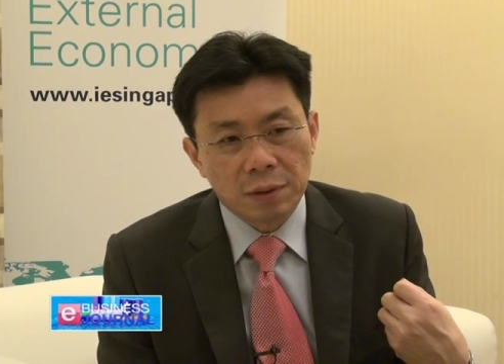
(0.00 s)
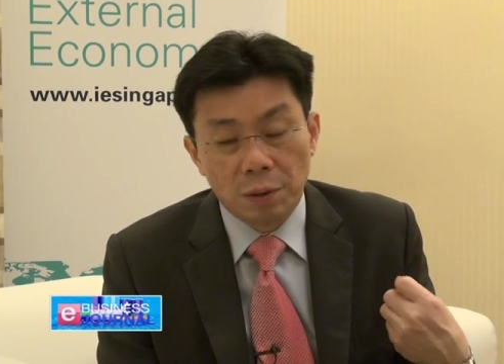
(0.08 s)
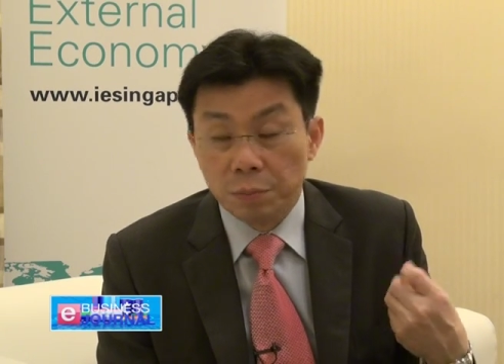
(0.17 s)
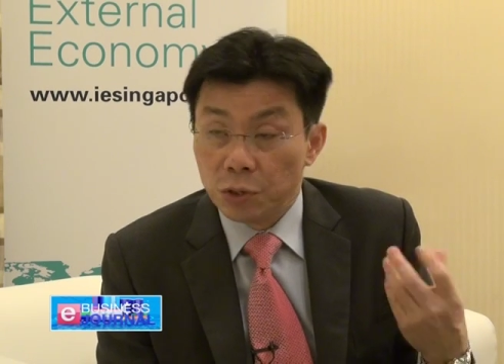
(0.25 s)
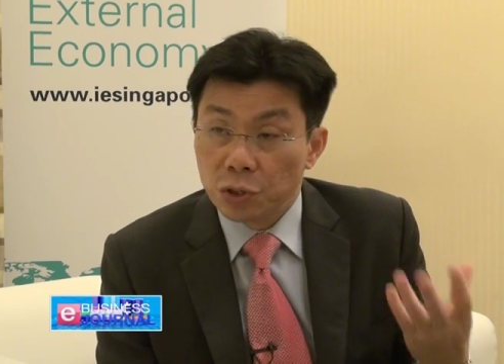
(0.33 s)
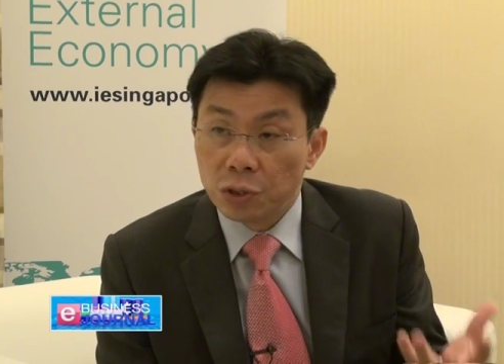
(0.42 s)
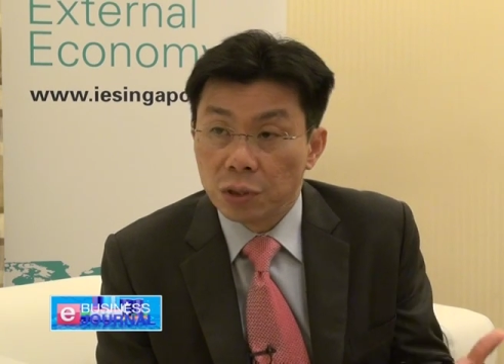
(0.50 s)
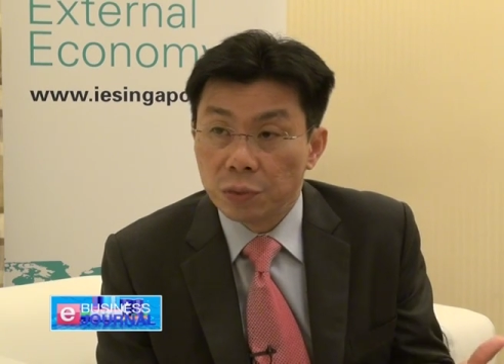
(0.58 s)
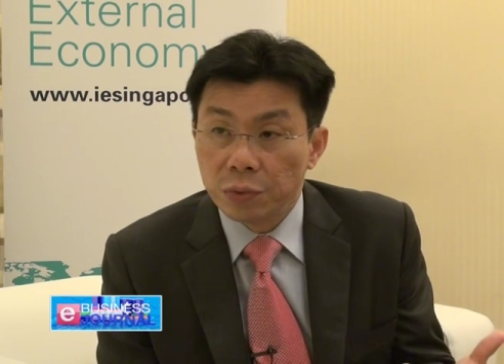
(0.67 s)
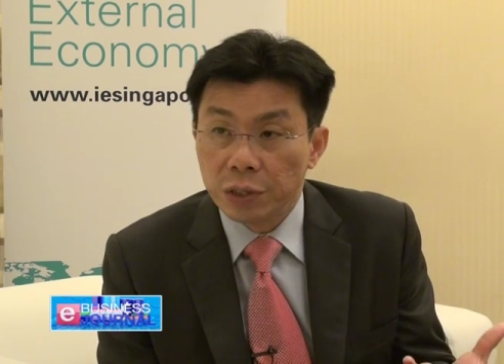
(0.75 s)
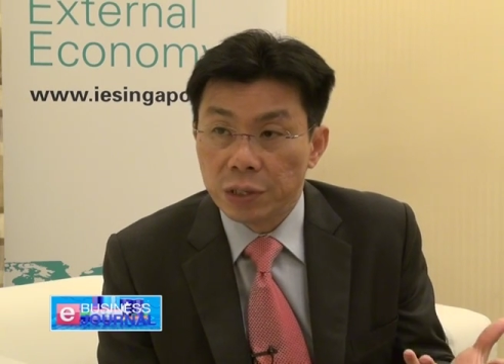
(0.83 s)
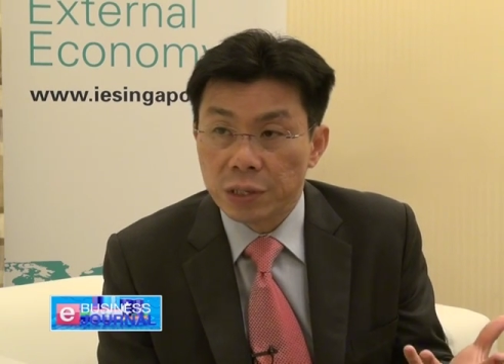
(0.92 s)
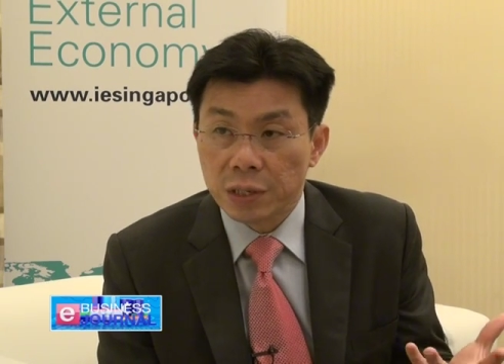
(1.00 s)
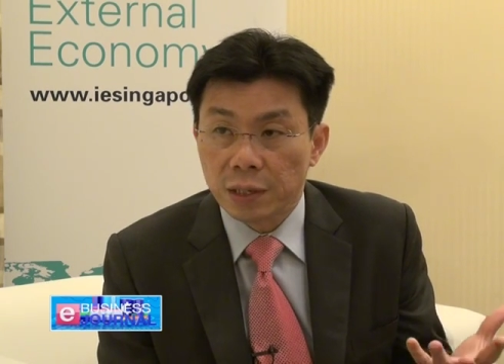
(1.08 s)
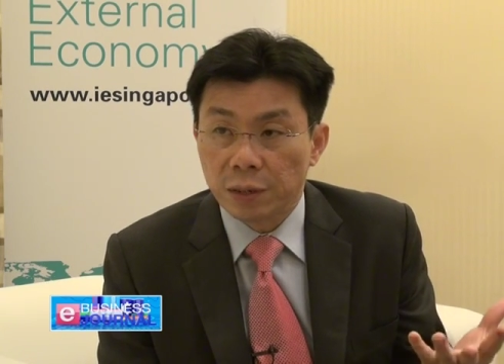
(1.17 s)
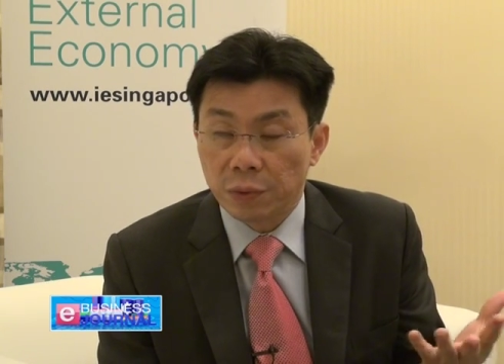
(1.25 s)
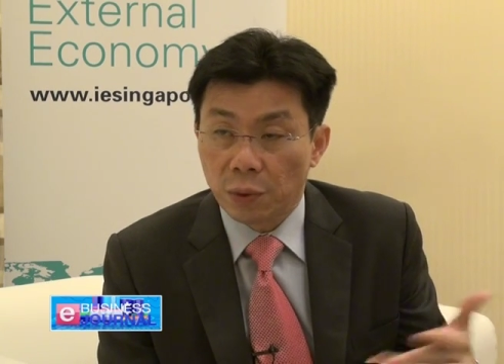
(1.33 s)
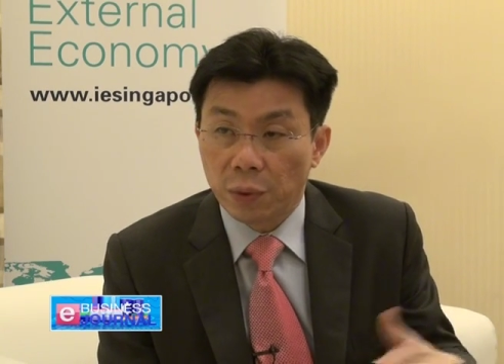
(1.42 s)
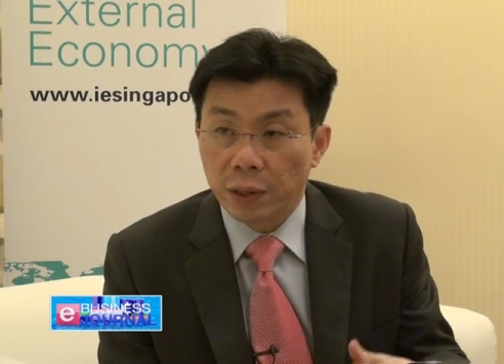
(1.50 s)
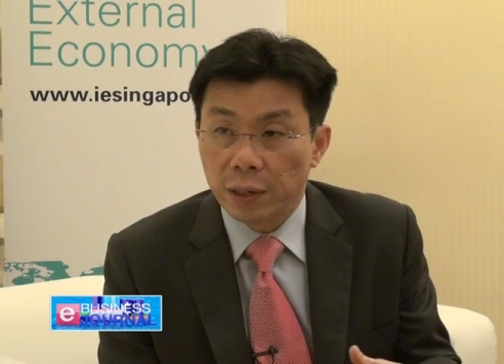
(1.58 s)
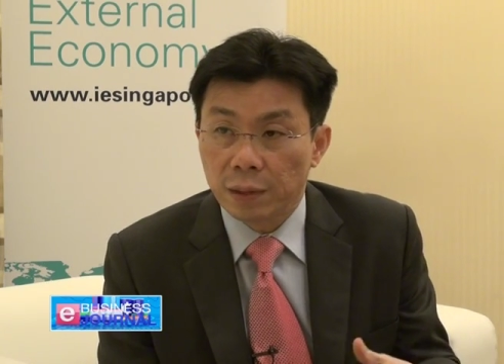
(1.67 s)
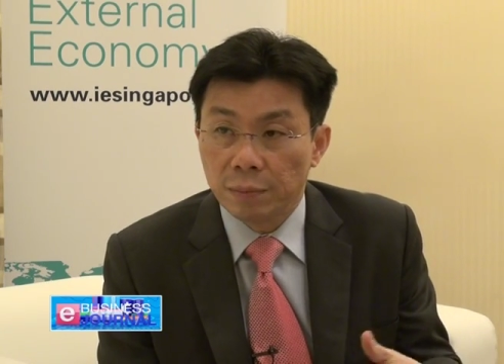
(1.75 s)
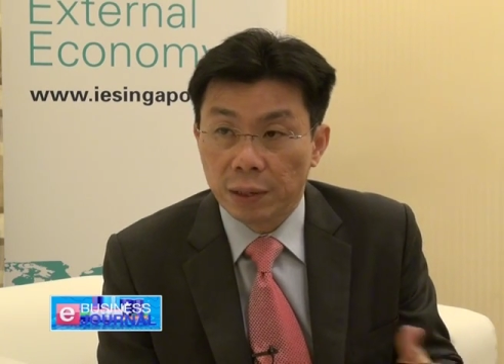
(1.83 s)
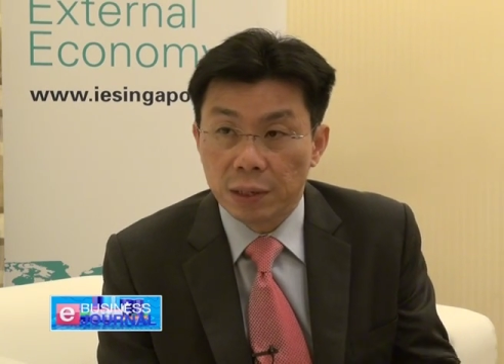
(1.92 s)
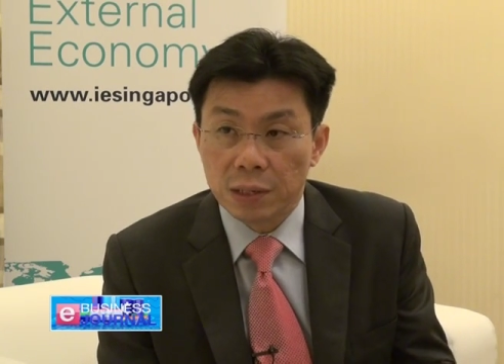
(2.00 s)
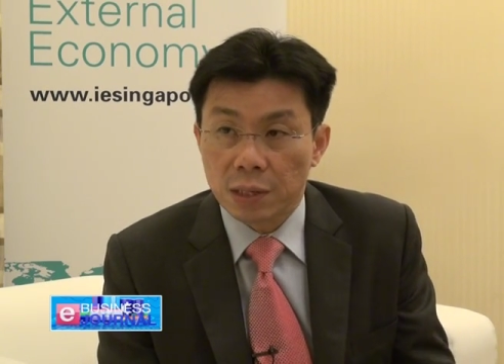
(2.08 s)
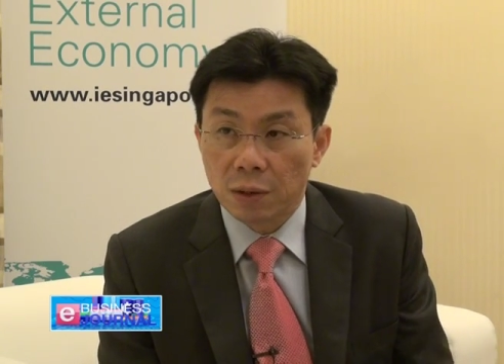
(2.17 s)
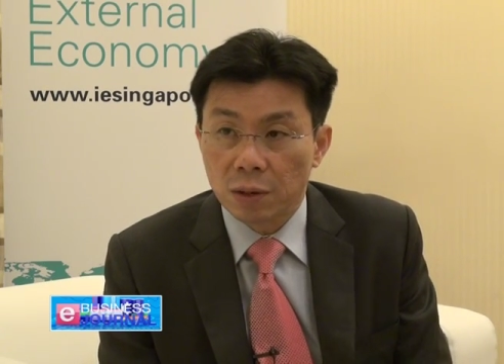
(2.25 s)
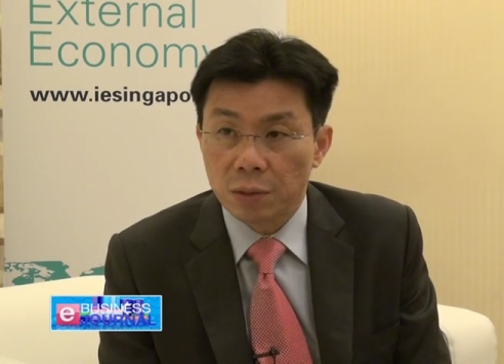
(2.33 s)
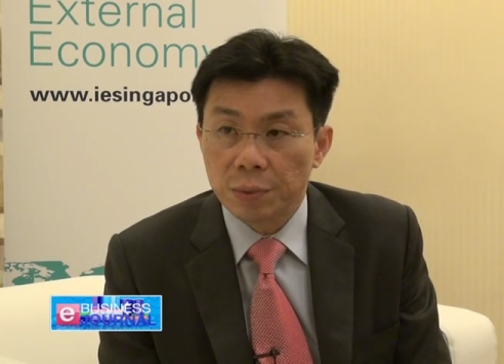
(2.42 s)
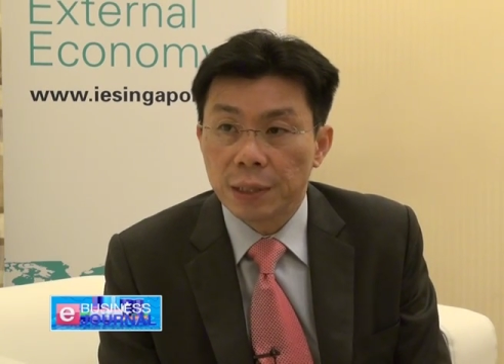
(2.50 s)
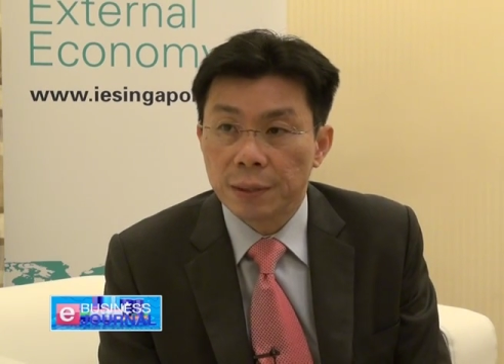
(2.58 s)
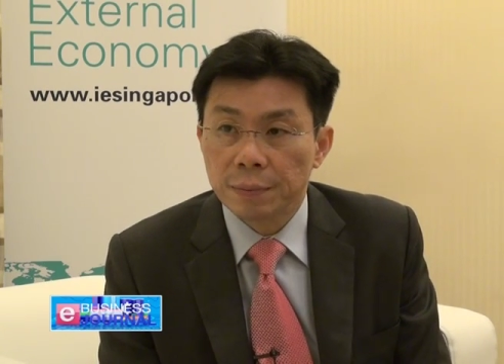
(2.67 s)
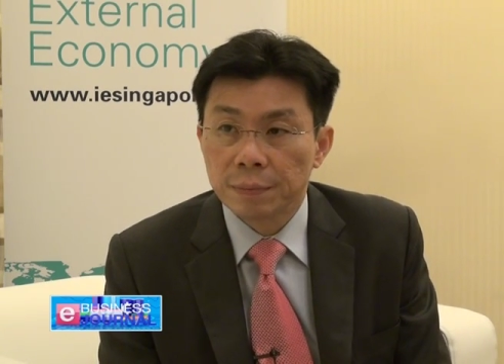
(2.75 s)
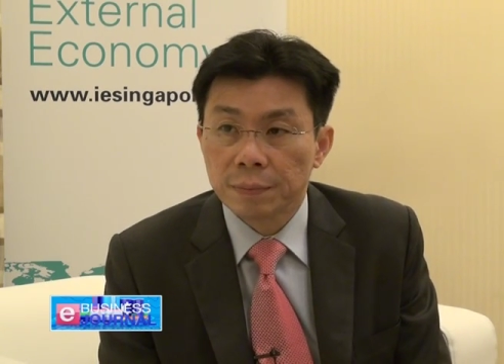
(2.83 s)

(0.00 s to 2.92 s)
or machineries that are required by this economy. Yes.